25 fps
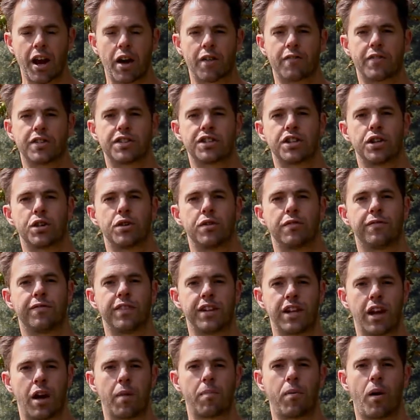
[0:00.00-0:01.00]
over to
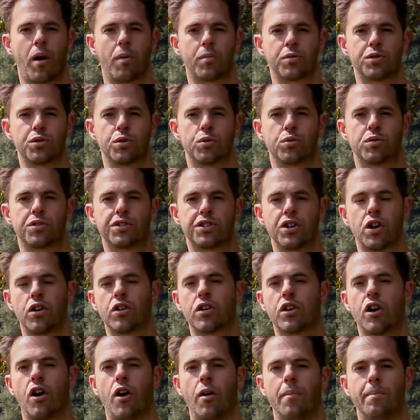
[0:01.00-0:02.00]

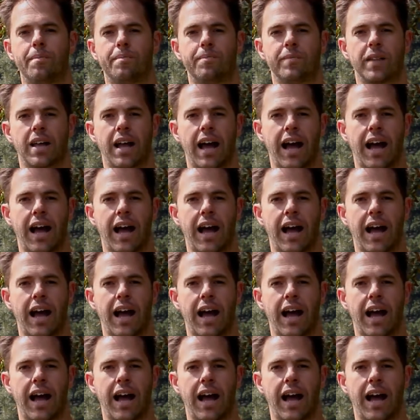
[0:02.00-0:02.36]
videobibletalks.com